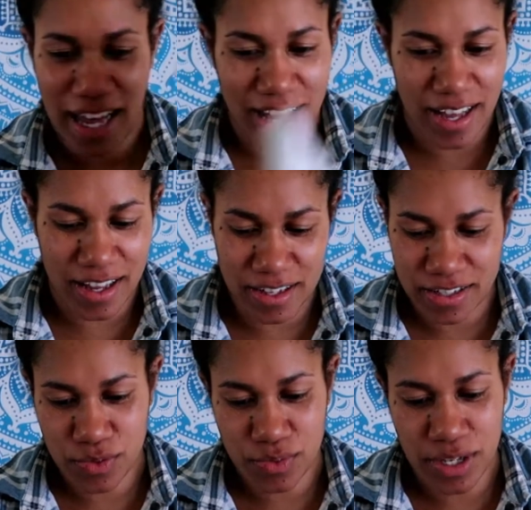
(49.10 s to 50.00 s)

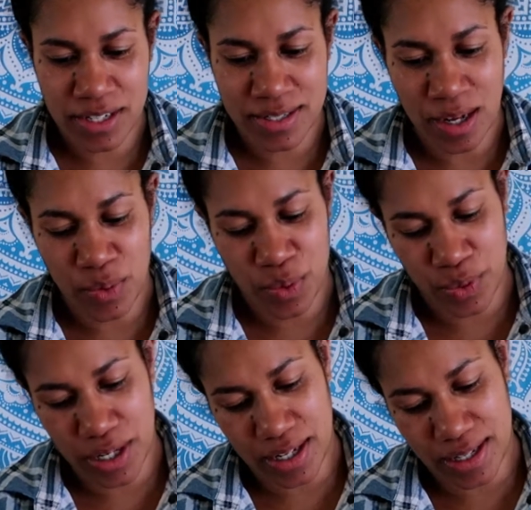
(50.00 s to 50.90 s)
And we're gonna start with
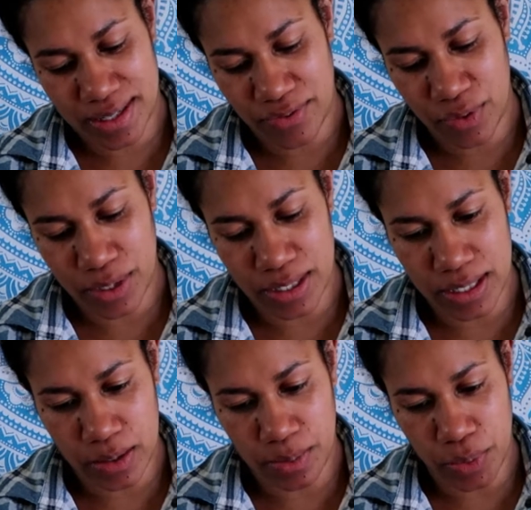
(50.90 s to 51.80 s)
weird because everyone's
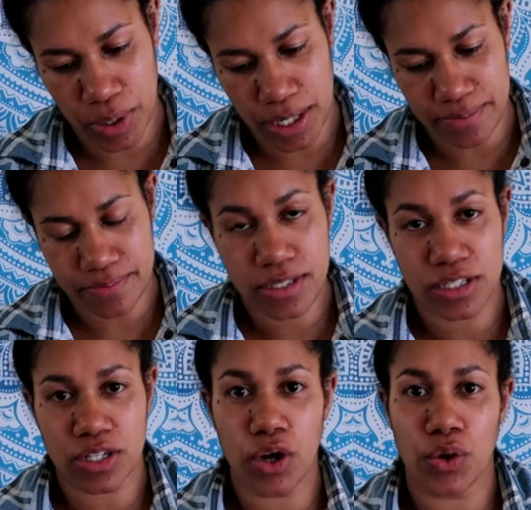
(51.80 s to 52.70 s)
a little bit weird.
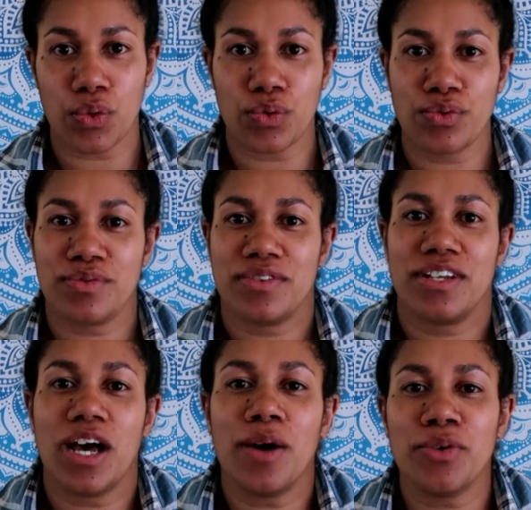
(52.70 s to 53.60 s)
So,
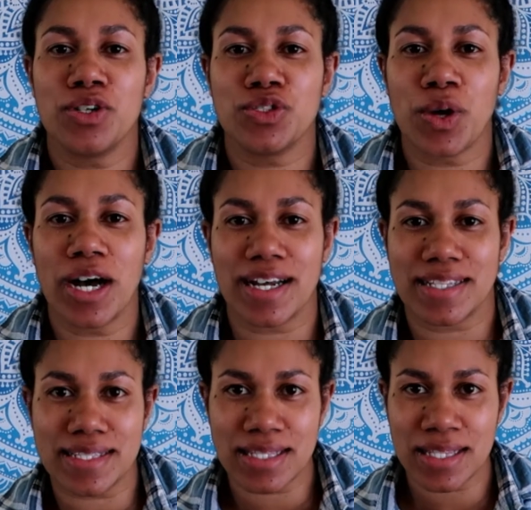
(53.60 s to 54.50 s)
number
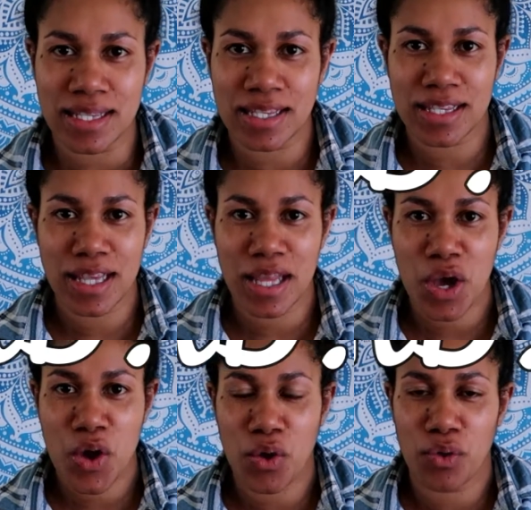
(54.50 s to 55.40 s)
one,
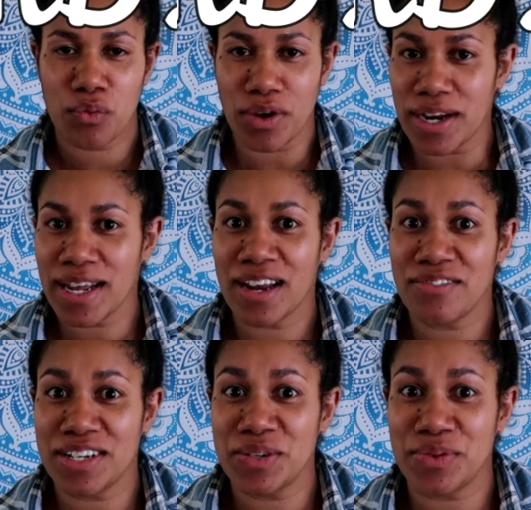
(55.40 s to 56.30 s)
running out
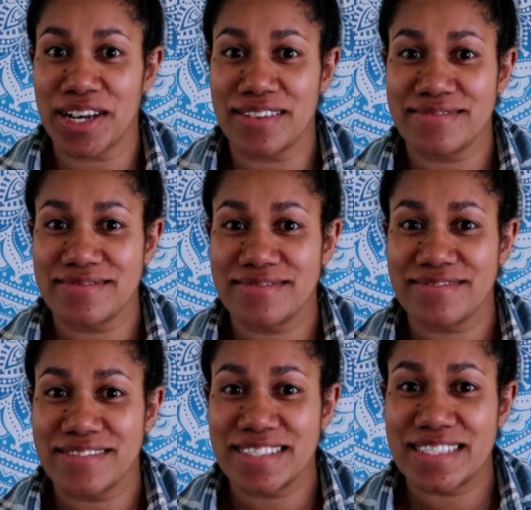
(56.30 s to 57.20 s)
of underwear.
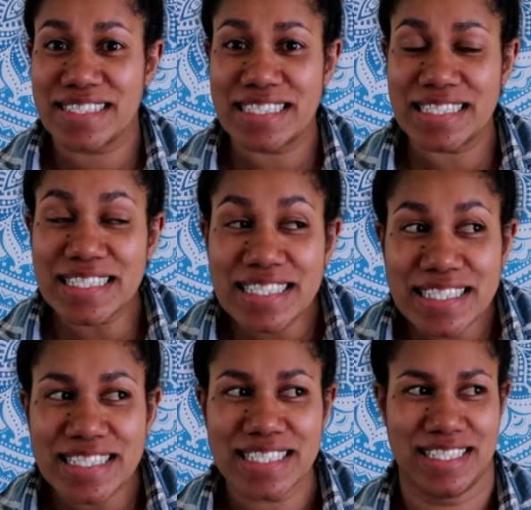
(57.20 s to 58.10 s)

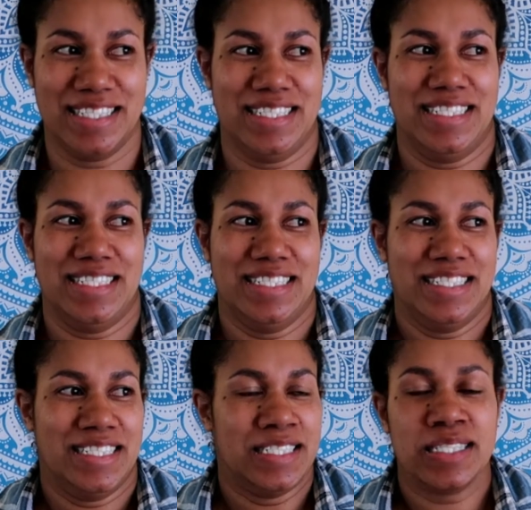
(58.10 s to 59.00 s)

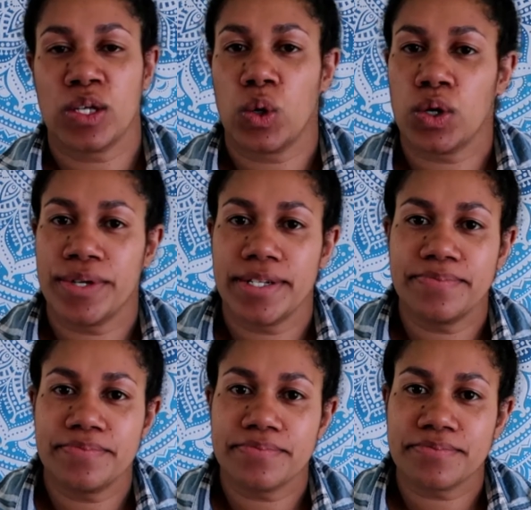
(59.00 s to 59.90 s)
So awkward.
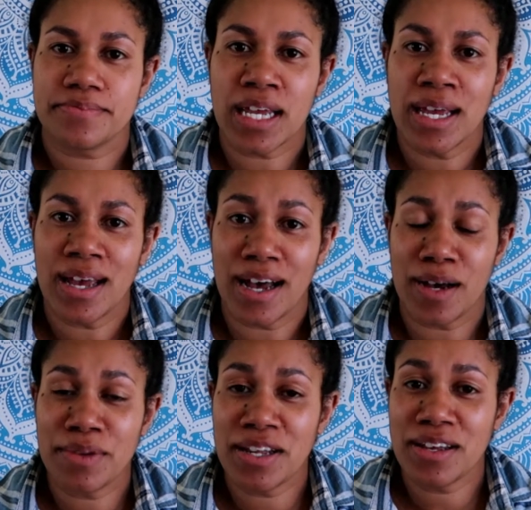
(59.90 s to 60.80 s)

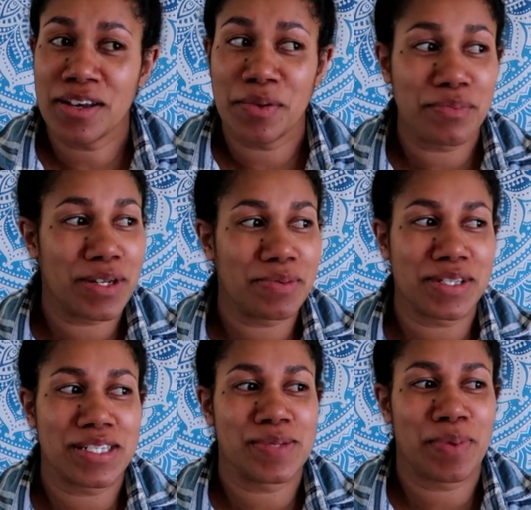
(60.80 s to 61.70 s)
How many
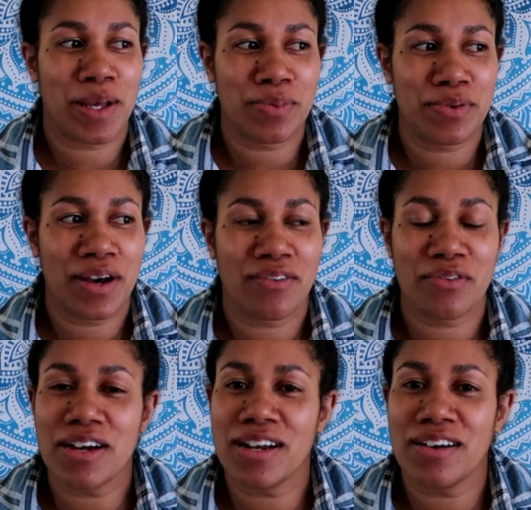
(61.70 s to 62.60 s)
minimalist people
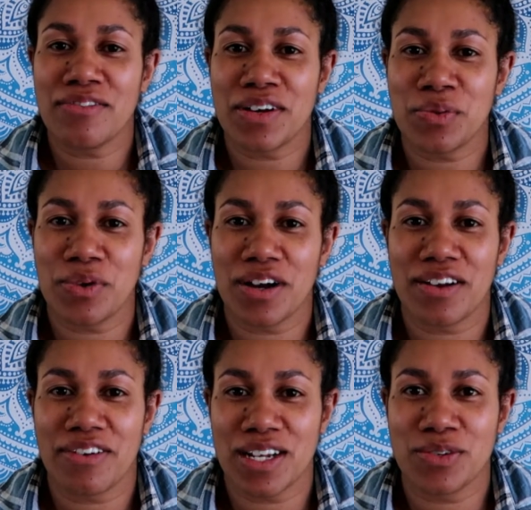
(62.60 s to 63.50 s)
have run out of underwear
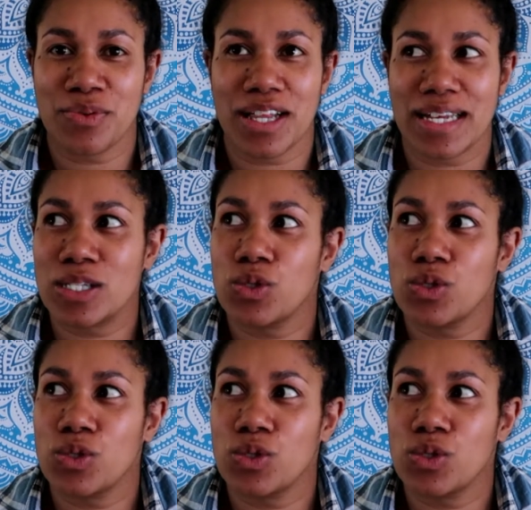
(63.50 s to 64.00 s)
and have had to wear like